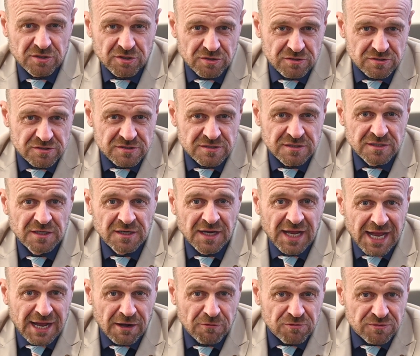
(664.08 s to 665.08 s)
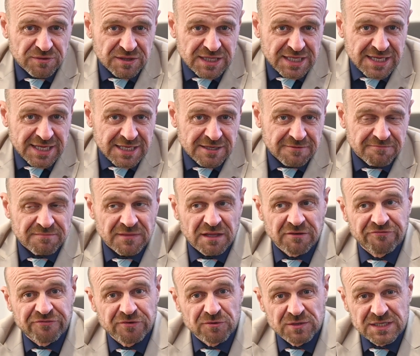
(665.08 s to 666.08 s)
good, healthy
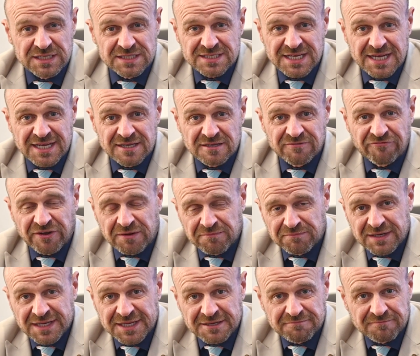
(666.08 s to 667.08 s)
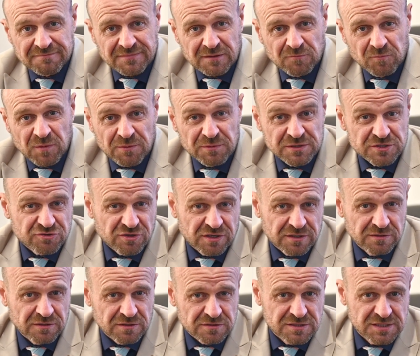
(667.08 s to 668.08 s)
fuel intake family where we're
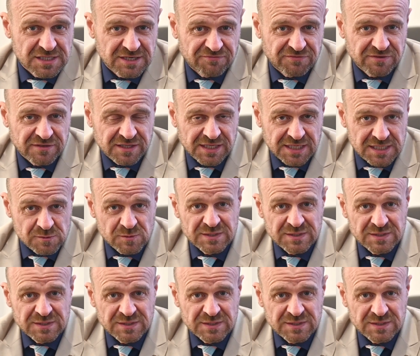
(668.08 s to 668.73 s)
trying lots of different things.